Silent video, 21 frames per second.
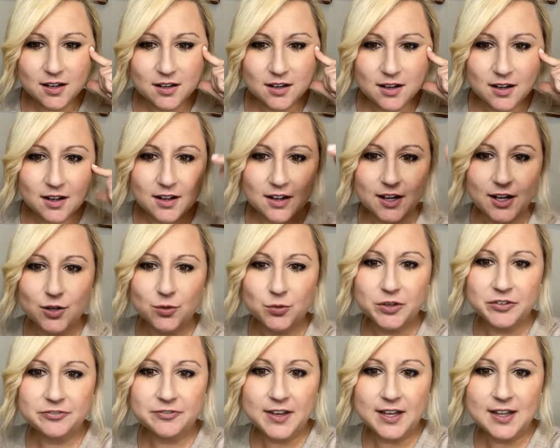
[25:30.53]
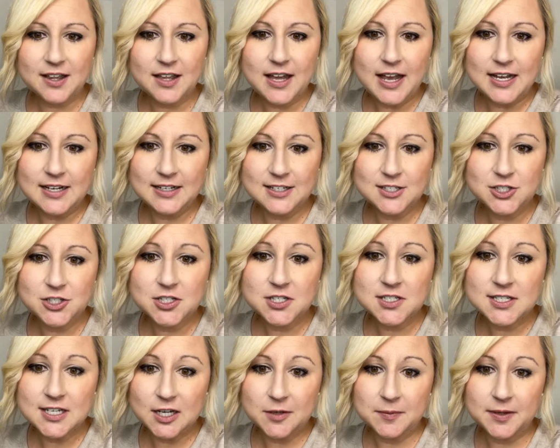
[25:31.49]
Rafaela, I need you to
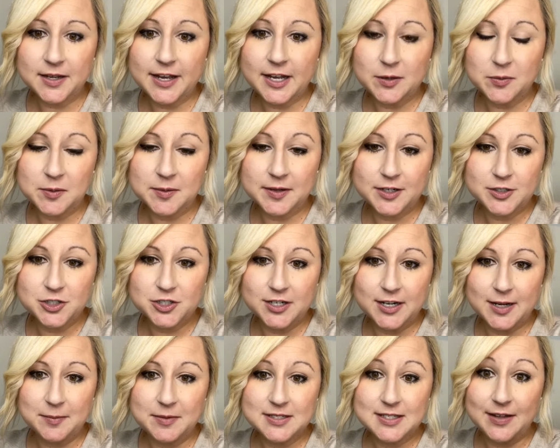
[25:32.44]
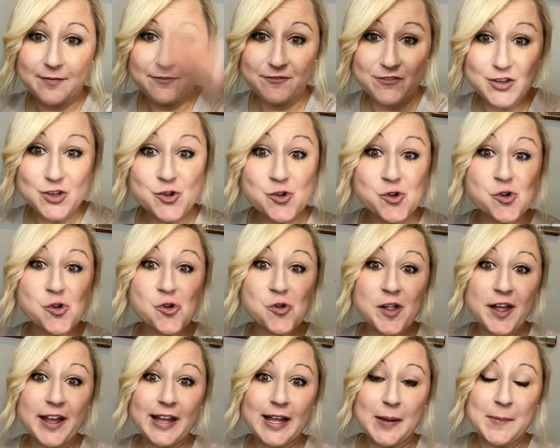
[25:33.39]
tell me how to pronounce your name because I feel
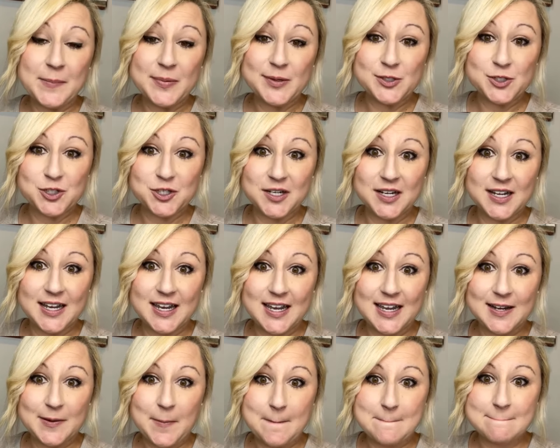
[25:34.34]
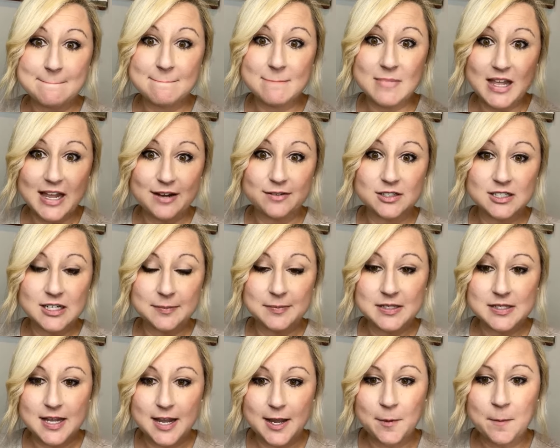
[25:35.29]
like I'm butchering it every time I
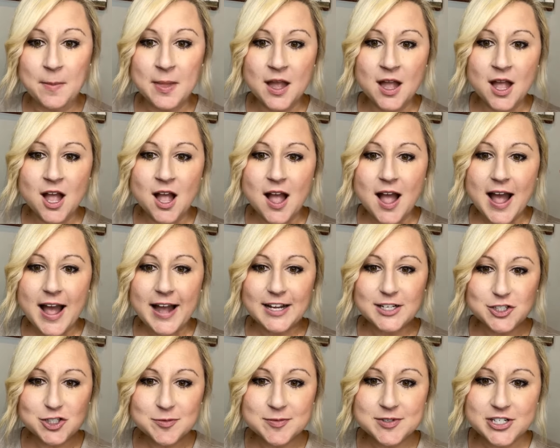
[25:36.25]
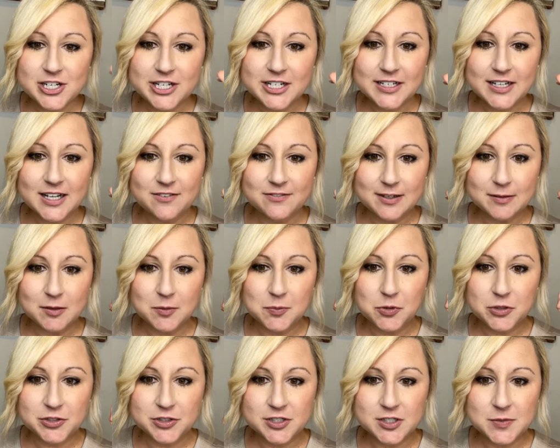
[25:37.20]
say it. I do maternity and family
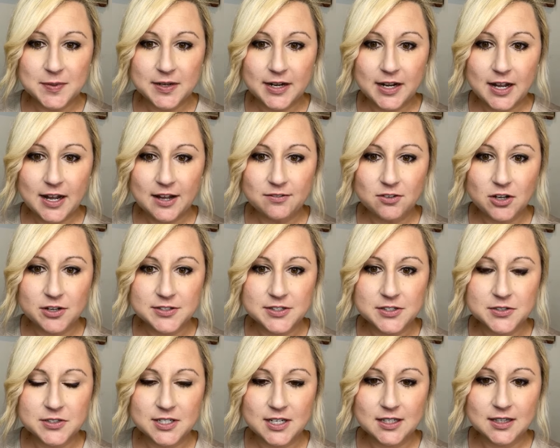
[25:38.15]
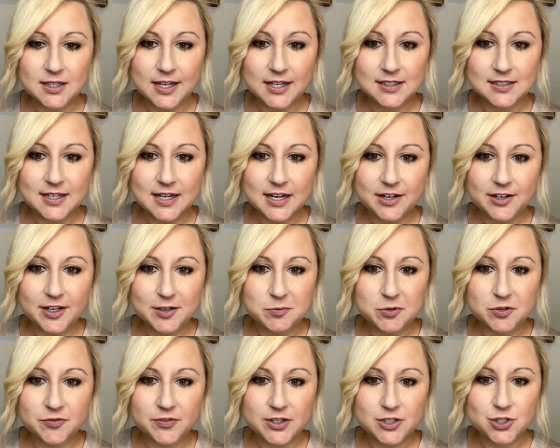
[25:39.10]
portraits, but I have also done light and airy
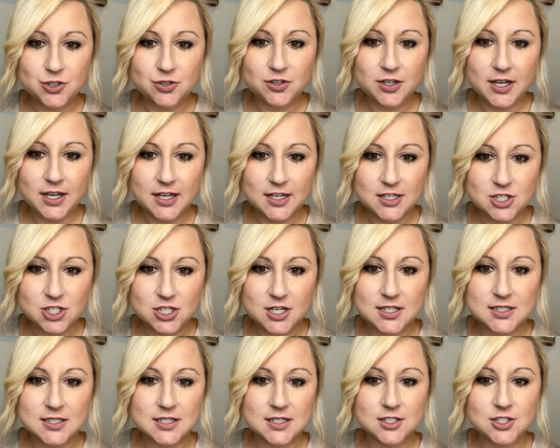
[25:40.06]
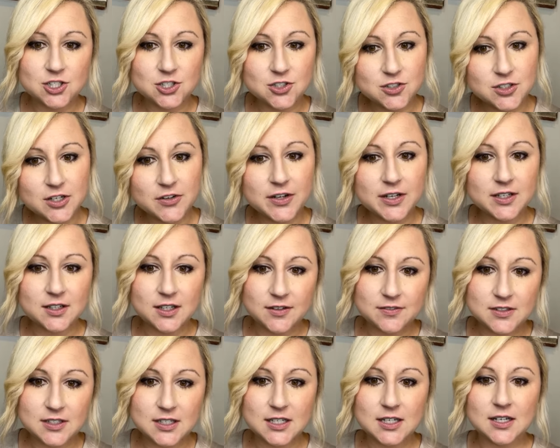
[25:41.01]
professional headshots in studio and
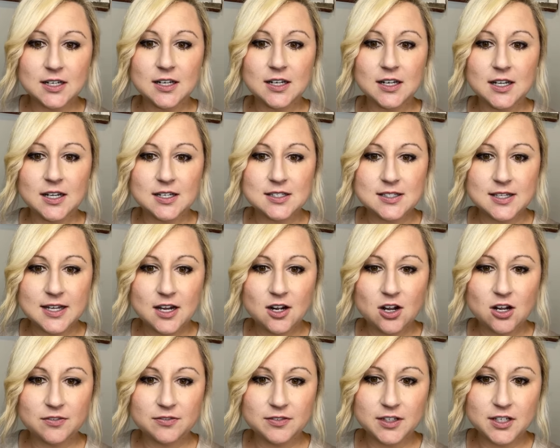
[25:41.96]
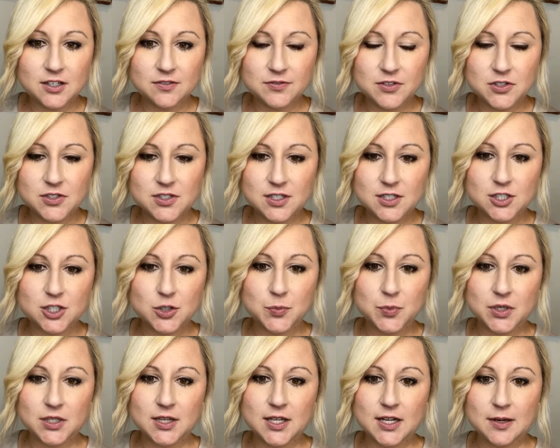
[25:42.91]
loved it. Is that awfully confusing to
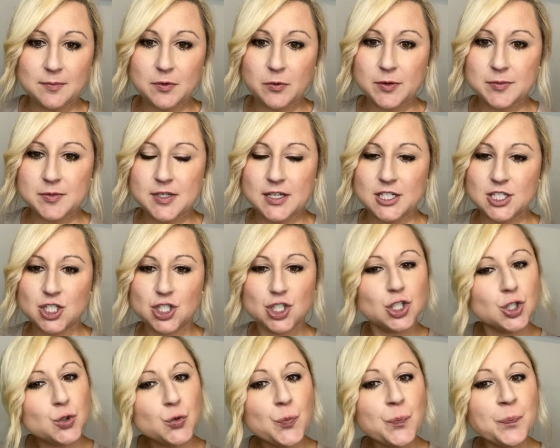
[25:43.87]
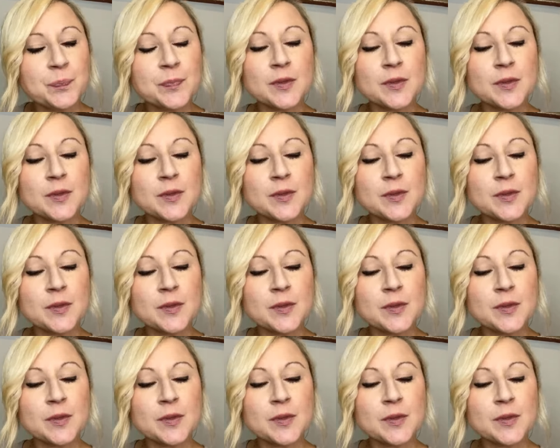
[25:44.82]
put that on my website too?